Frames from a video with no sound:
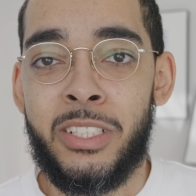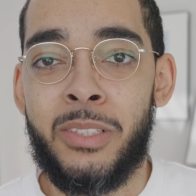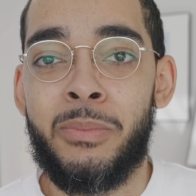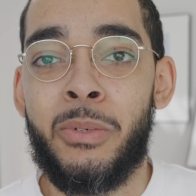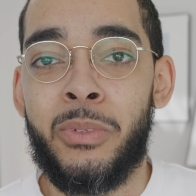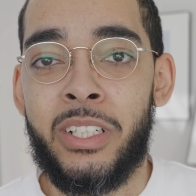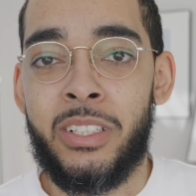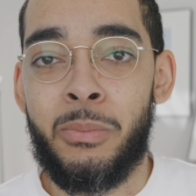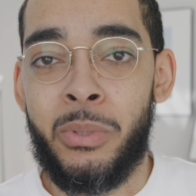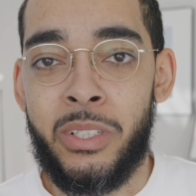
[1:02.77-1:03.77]
in them and we're
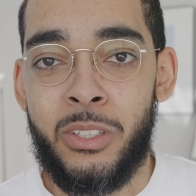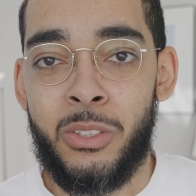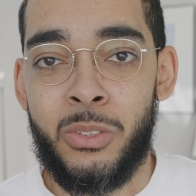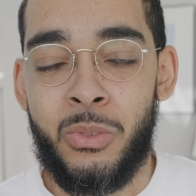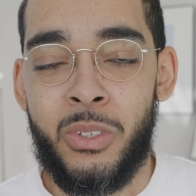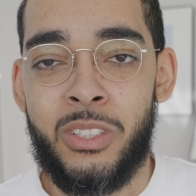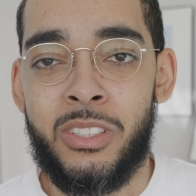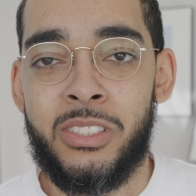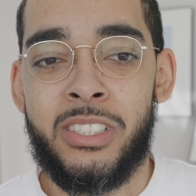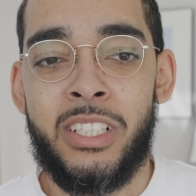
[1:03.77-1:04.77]
going to put it on the
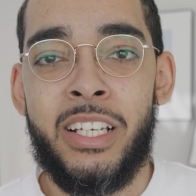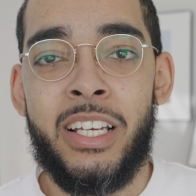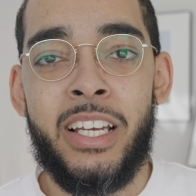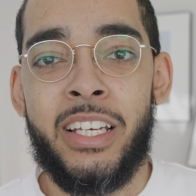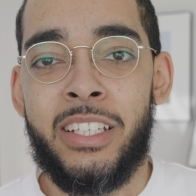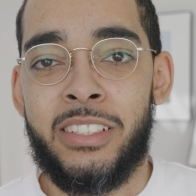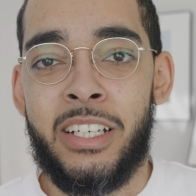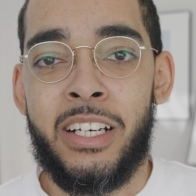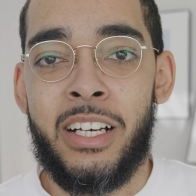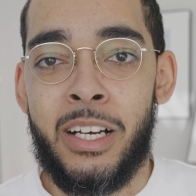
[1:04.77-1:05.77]
walls. And
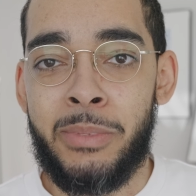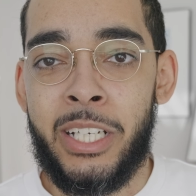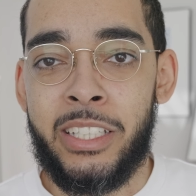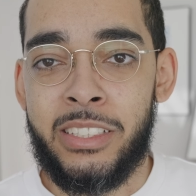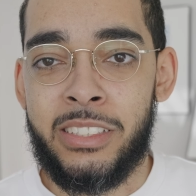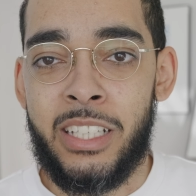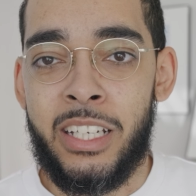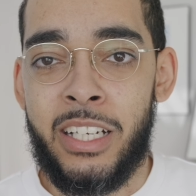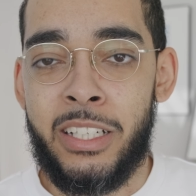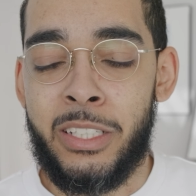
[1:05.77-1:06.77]
I'm not getting
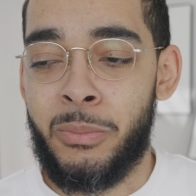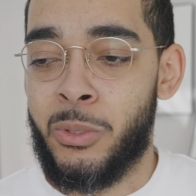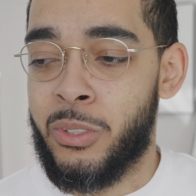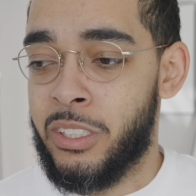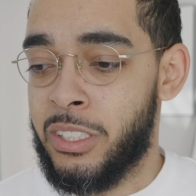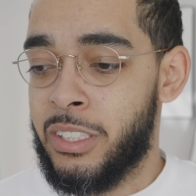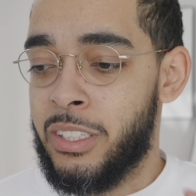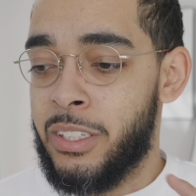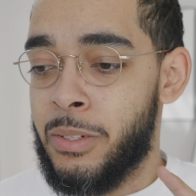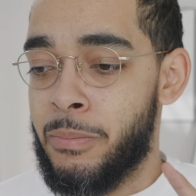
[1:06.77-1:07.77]
side eye anymore.
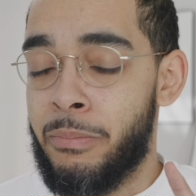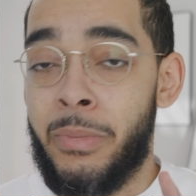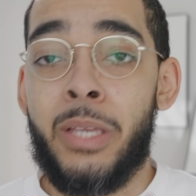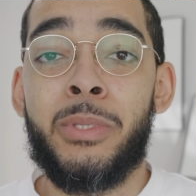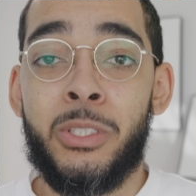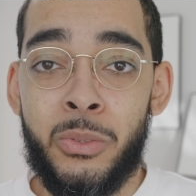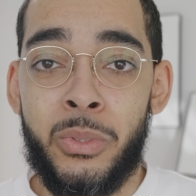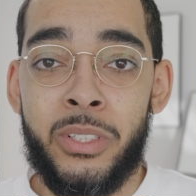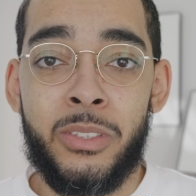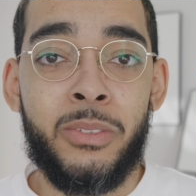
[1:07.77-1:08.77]
Maybe you
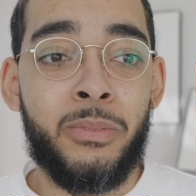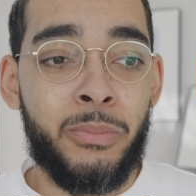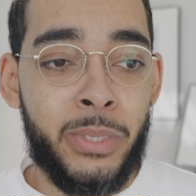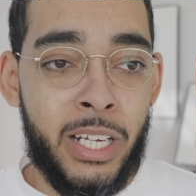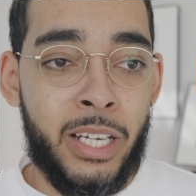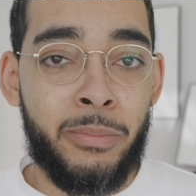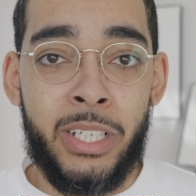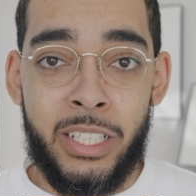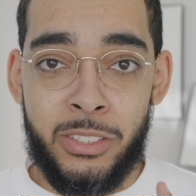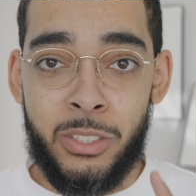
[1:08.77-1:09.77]
will, but I'm
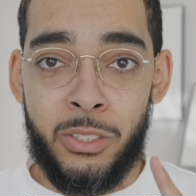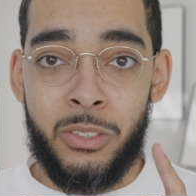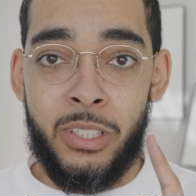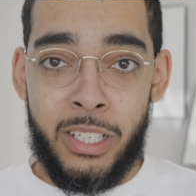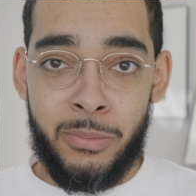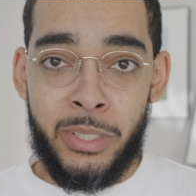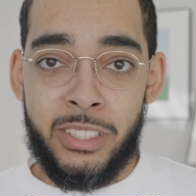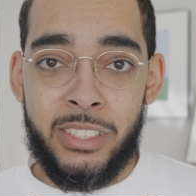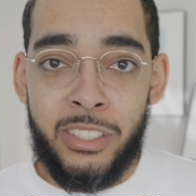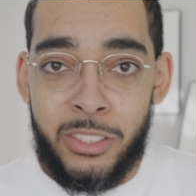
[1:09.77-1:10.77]
not. So I'm going
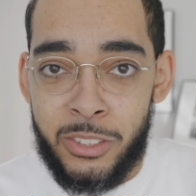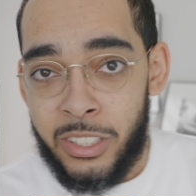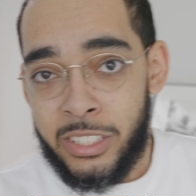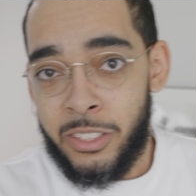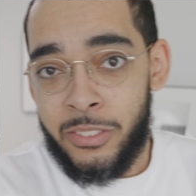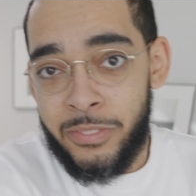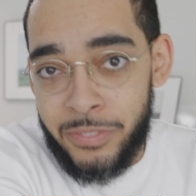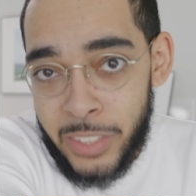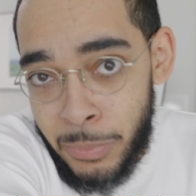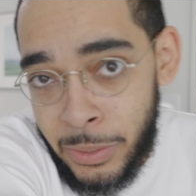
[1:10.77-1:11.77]
to take you. Let's go.
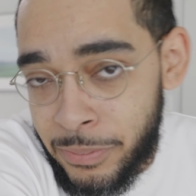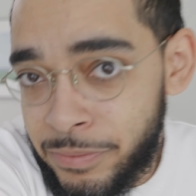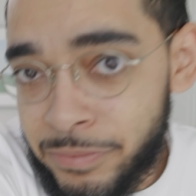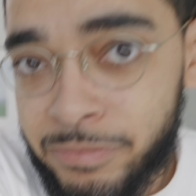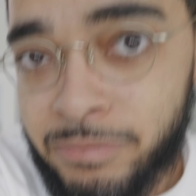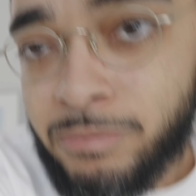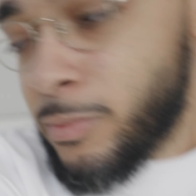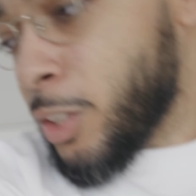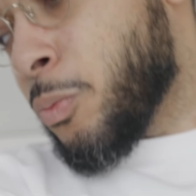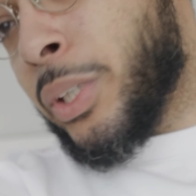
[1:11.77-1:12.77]

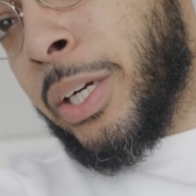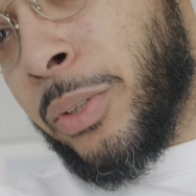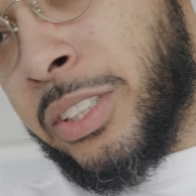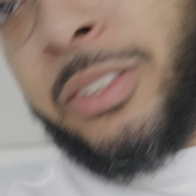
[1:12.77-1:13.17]
We got work